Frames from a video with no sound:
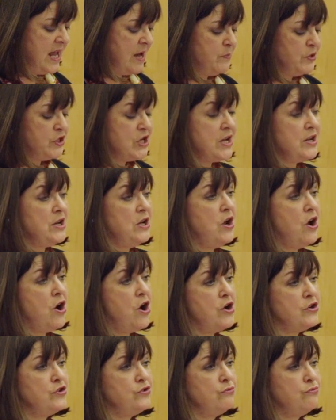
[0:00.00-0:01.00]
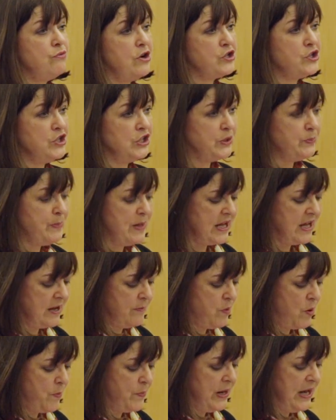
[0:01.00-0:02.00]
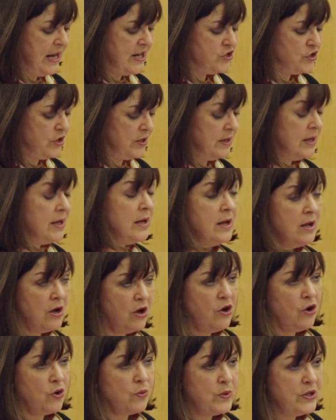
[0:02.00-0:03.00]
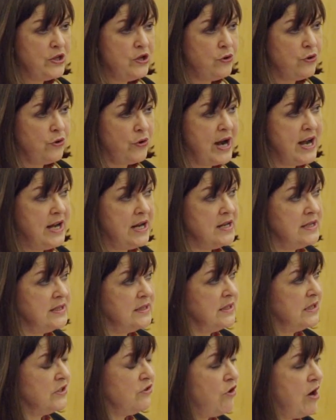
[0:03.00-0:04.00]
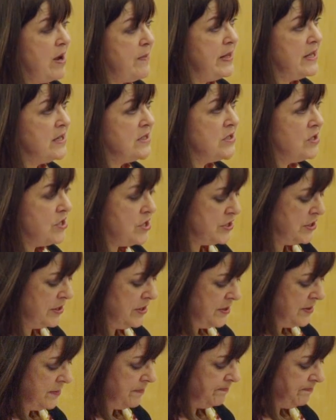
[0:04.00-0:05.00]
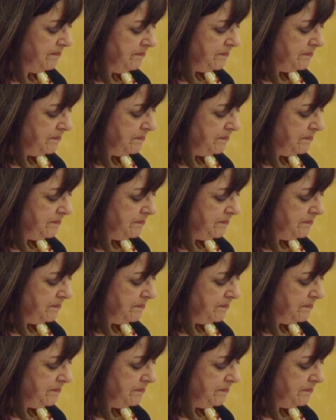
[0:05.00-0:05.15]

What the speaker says: and which had a large Russian-speaking population, along with Ukrainians and Crimean Tatars.